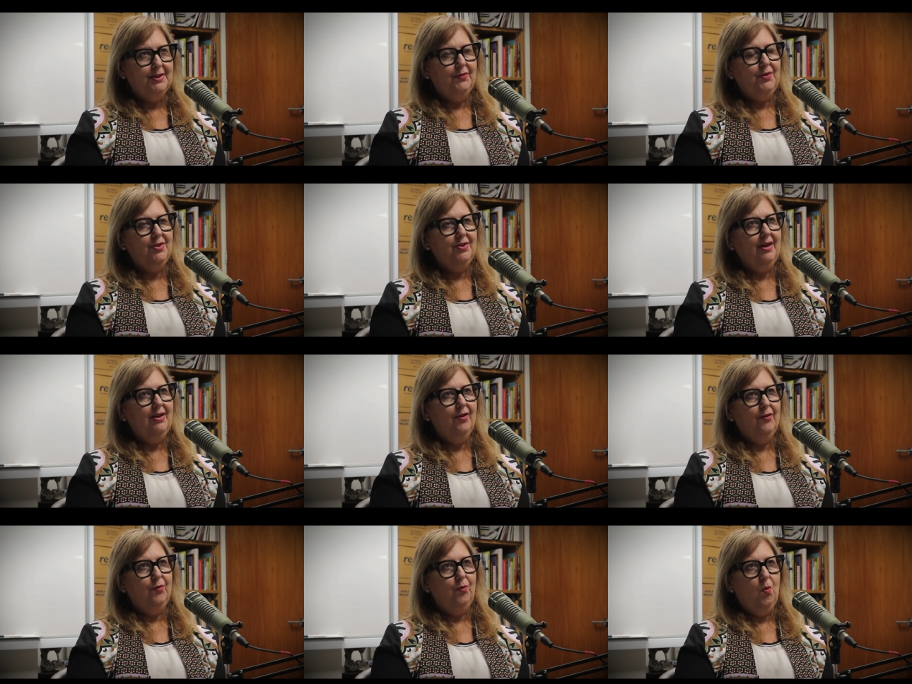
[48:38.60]
So if you think
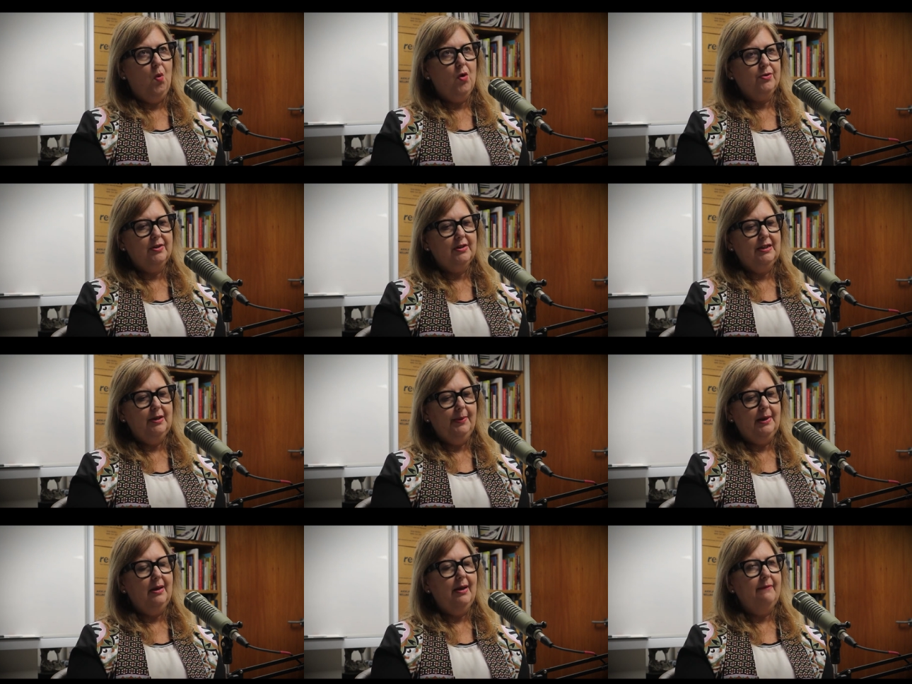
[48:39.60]
of what the
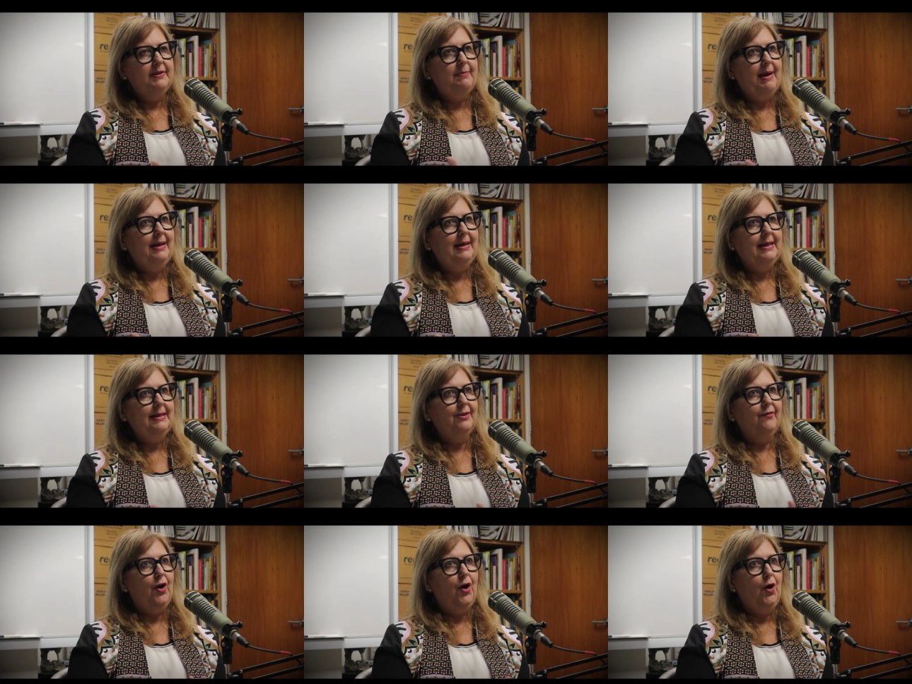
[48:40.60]
typical lifespan
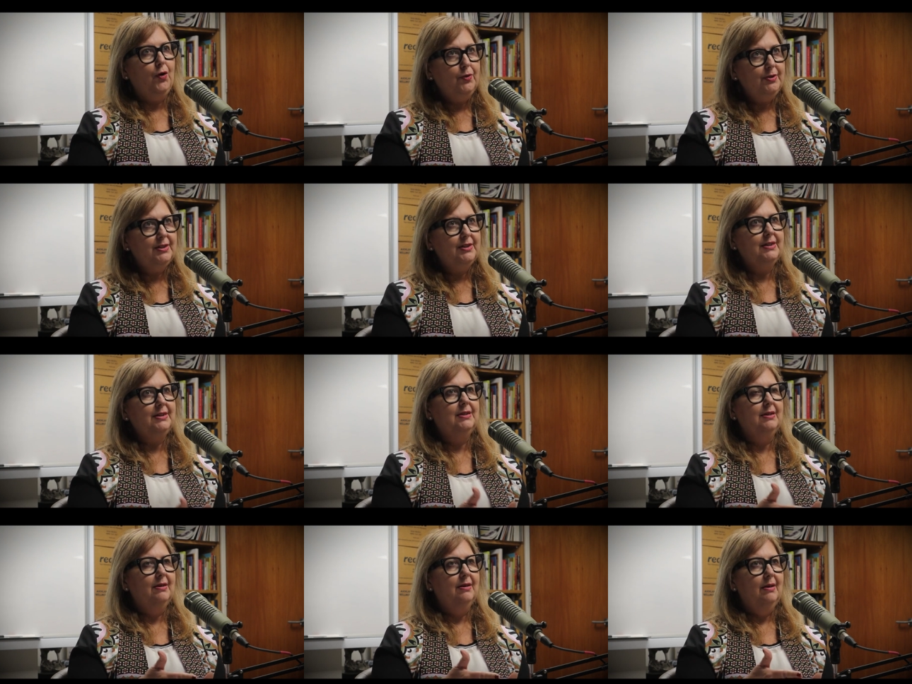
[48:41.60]
is of a
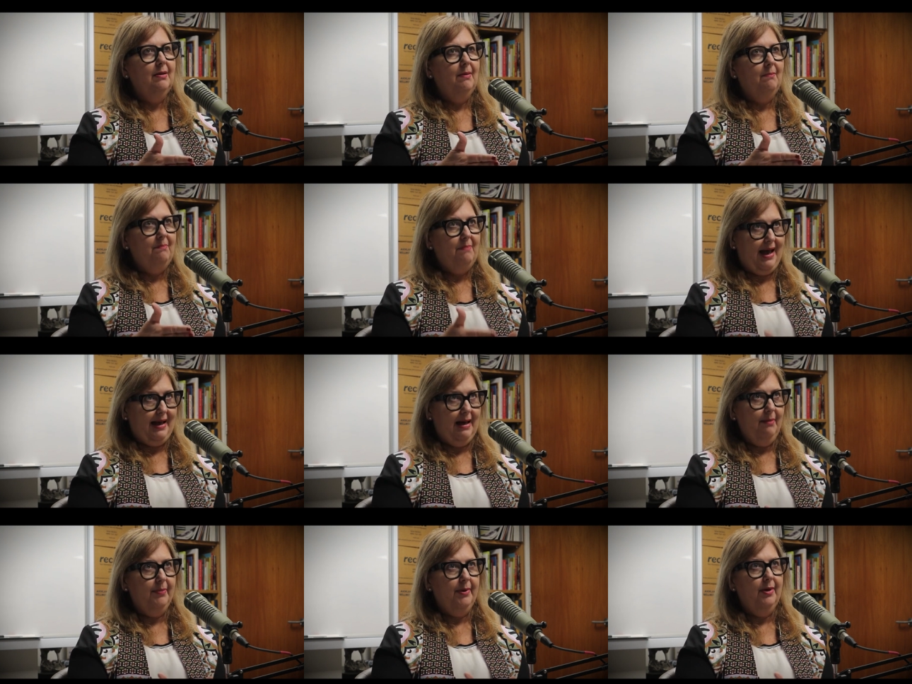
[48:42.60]
hosted
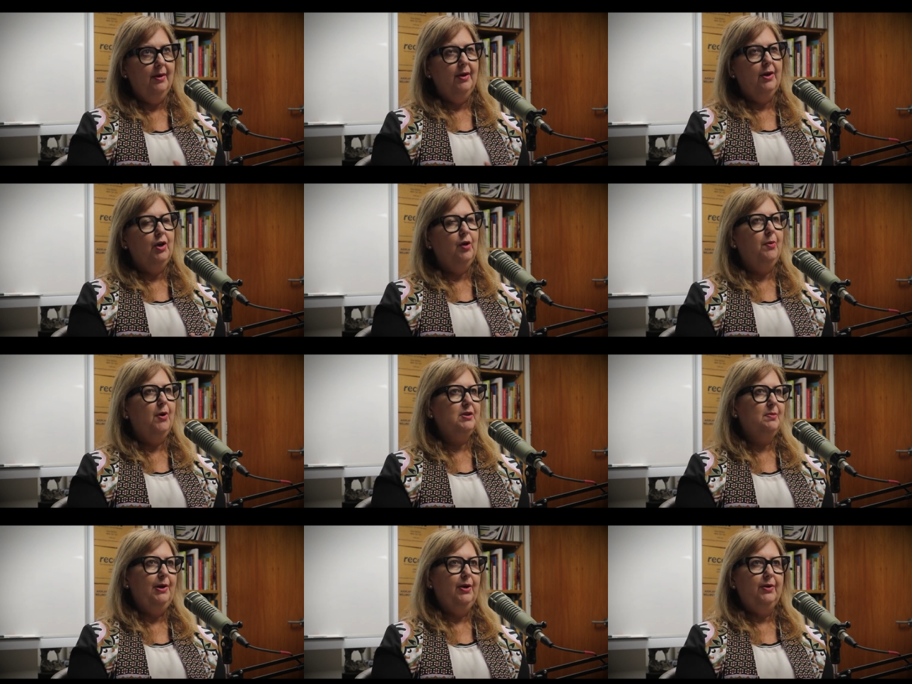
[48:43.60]
backup, you
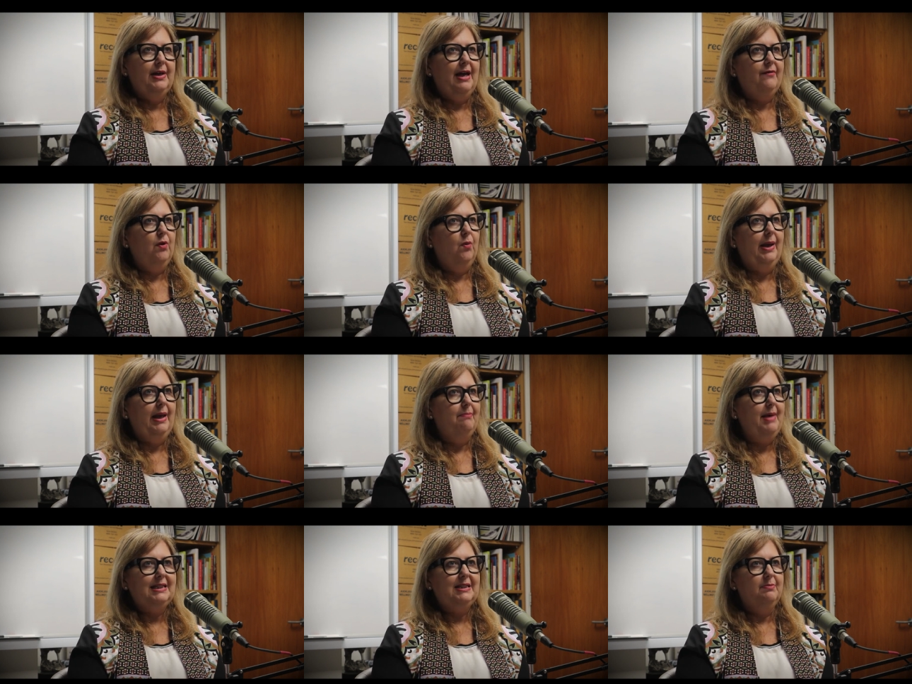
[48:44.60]
possibly only have a
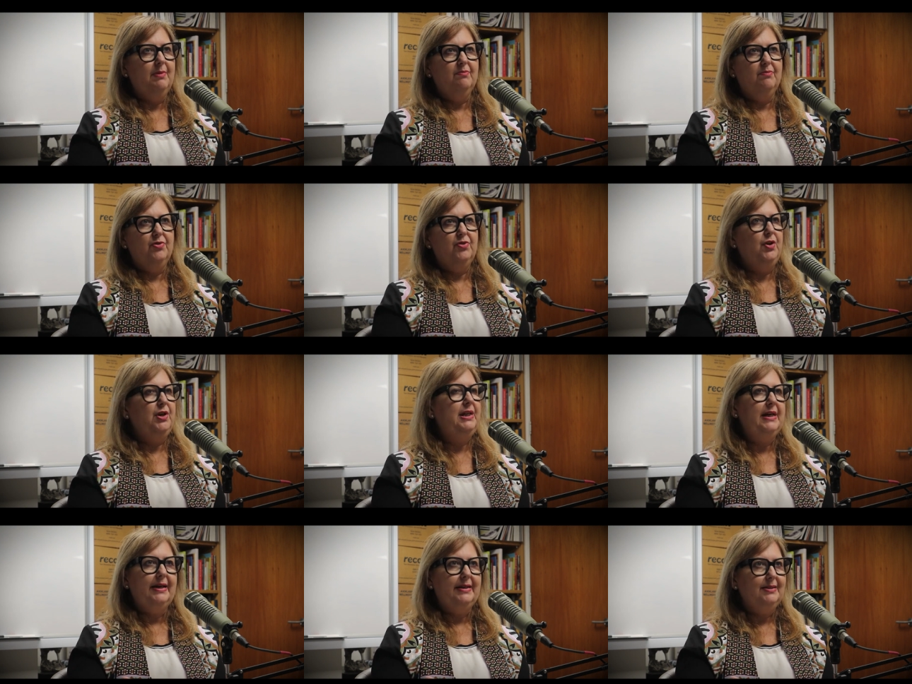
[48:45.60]
week, maximum
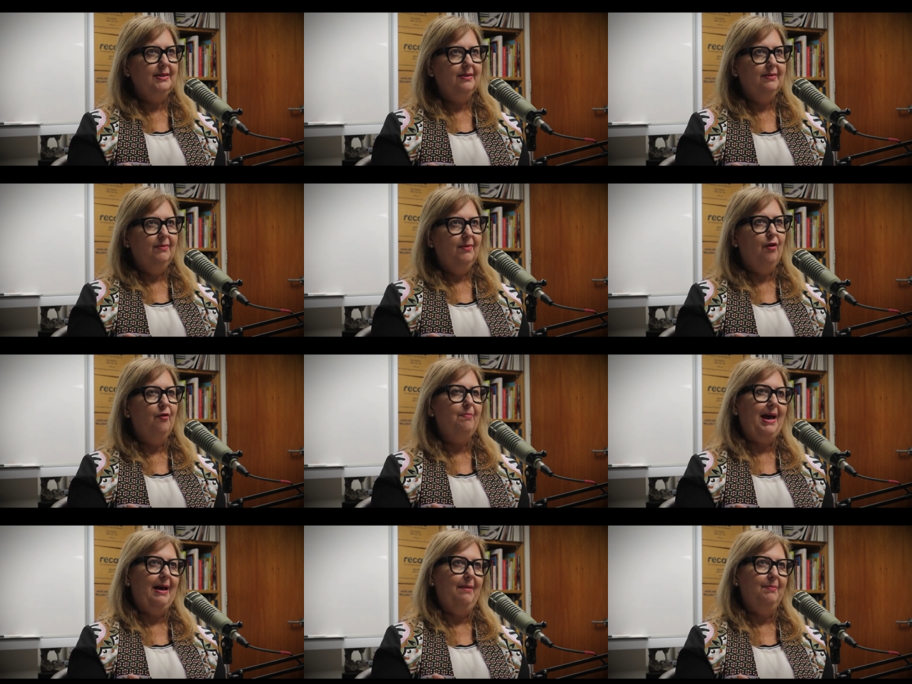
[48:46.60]
30 days of
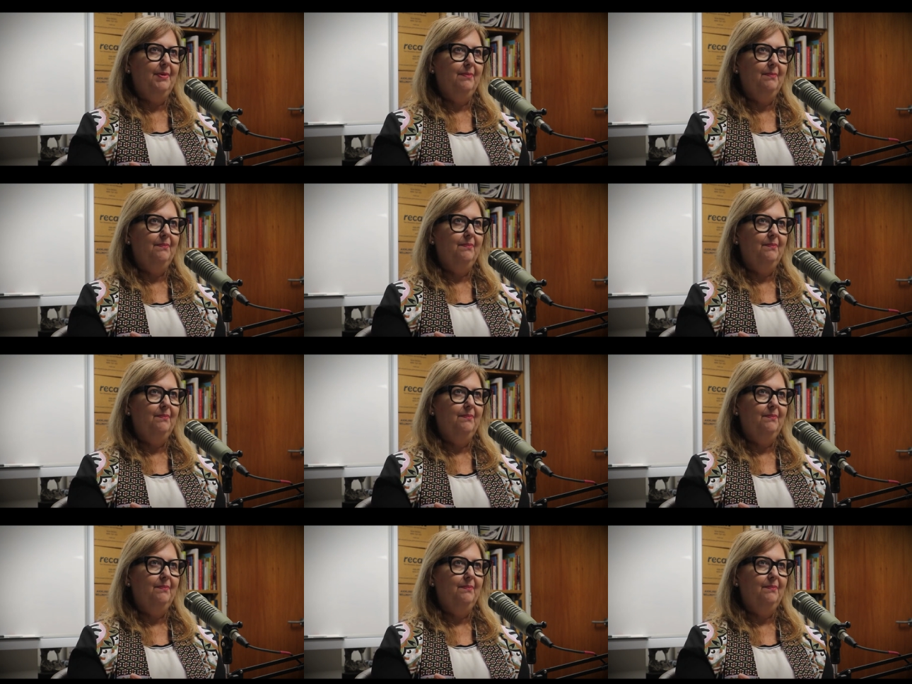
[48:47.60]
backup.